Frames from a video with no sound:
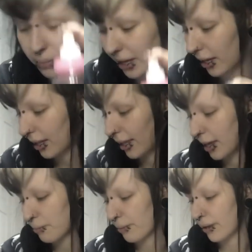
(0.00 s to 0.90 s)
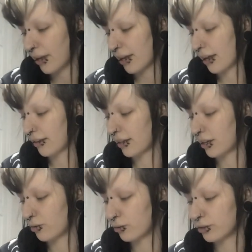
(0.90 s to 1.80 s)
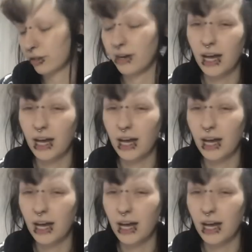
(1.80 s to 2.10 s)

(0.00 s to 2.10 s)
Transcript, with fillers: pink clip, and then it also